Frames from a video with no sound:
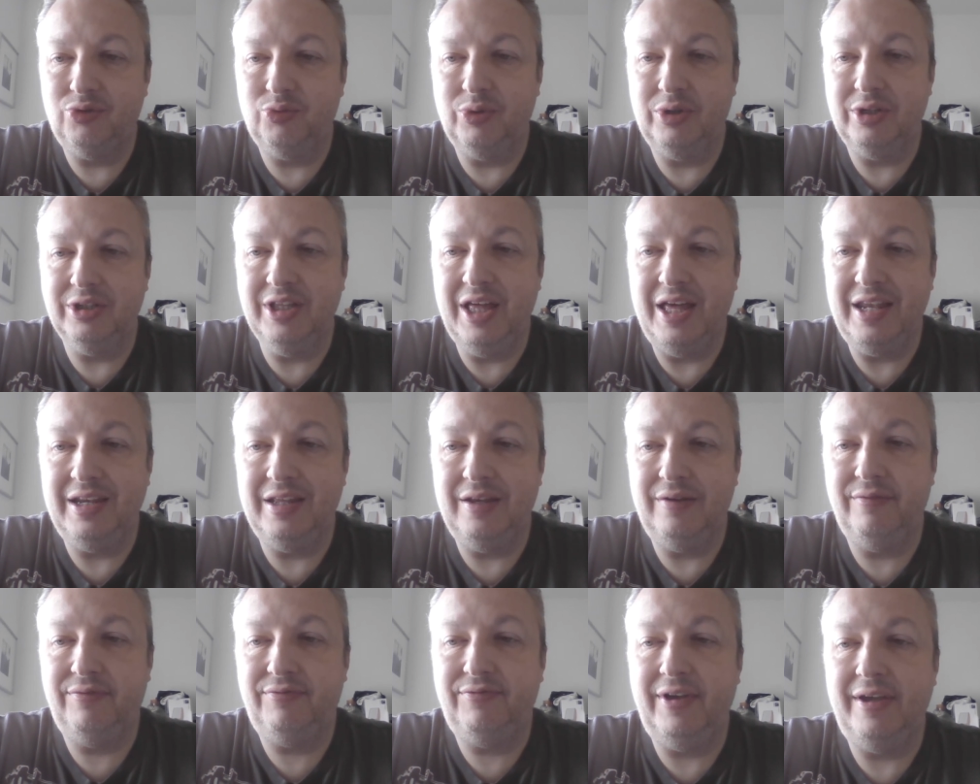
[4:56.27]
with
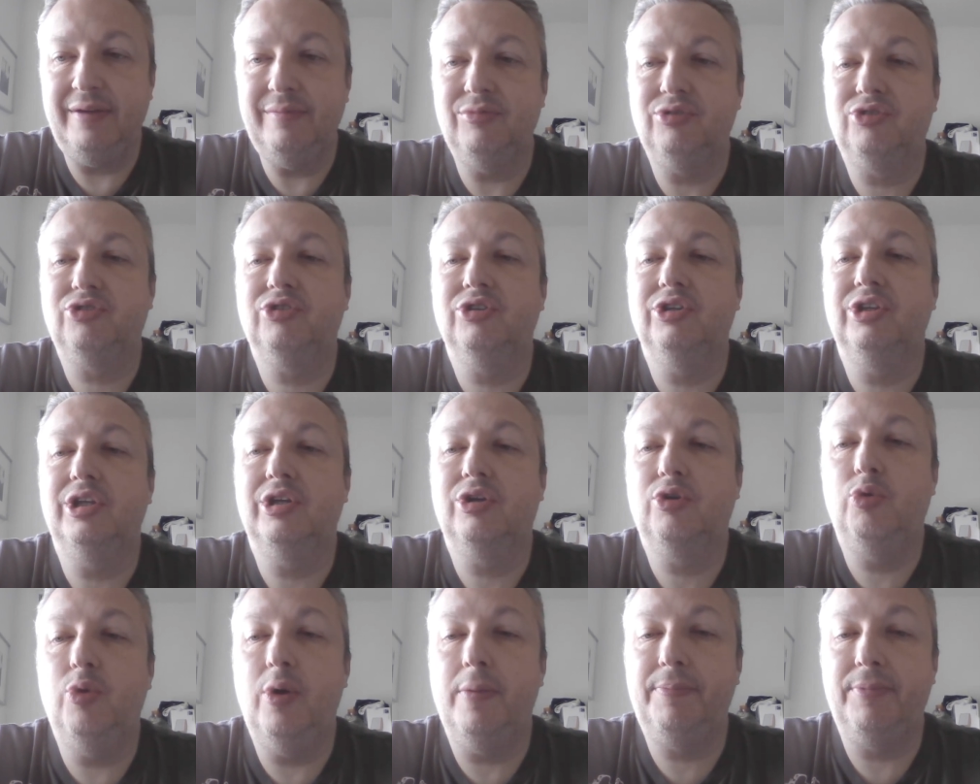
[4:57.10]
Lennon famously
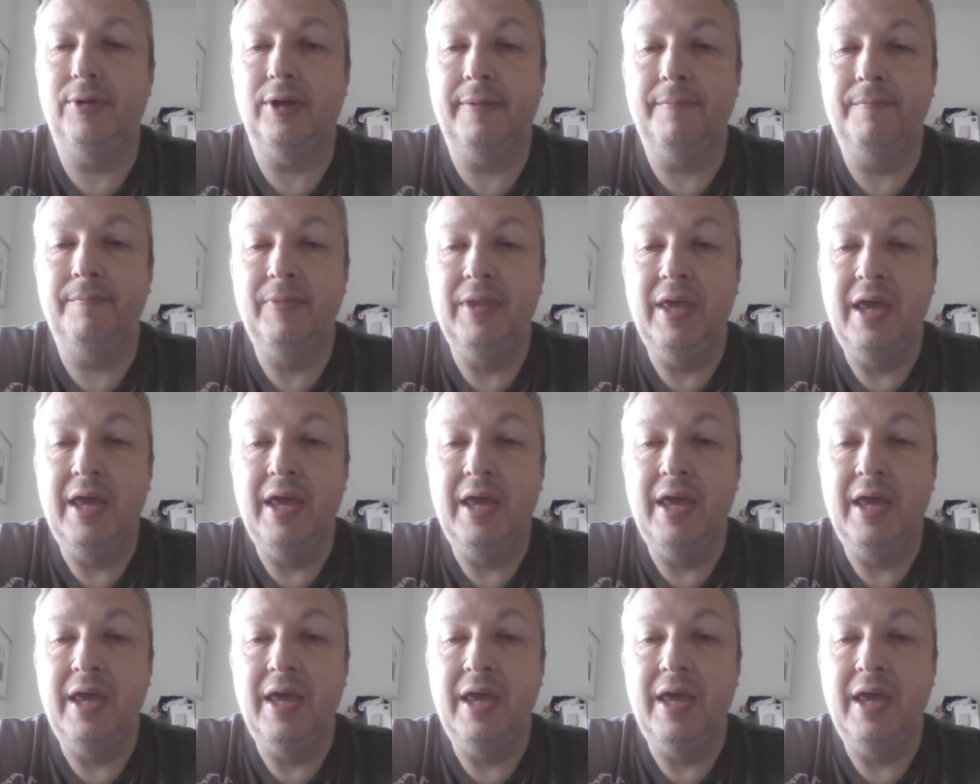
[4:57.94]
quipping,